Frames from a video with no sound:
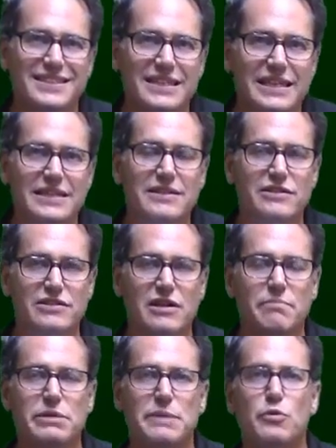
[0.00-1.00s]
in
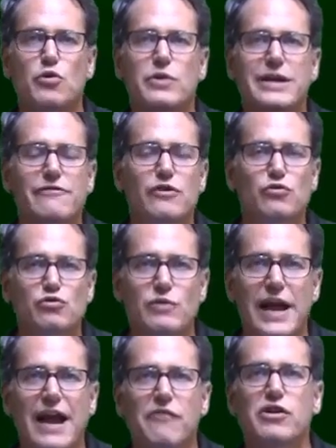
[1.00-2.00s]
some people who do
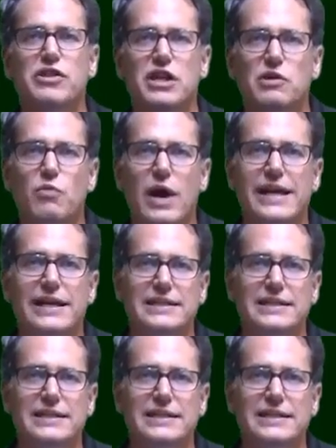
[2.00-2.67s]
everything right,